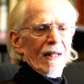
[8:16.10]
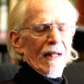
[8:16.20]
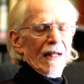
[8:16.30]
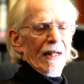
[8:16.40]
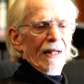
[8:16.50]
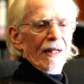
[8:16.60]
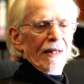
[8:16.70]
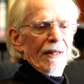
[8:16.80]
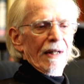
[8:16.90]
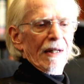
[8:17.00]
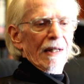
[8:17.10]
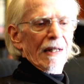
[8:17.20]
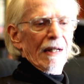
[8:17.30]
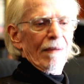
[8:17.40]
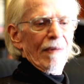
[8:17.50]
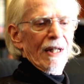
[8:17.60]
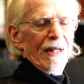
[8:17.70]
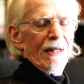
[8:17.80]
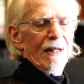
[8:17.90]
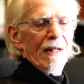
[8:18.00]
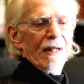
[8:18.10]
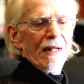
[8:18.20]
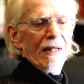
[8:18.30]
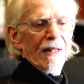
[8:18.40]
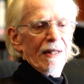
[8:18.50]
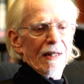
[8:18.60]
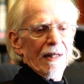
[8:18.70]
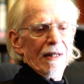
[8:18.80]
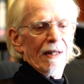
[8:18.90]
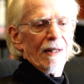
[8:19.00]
and I made a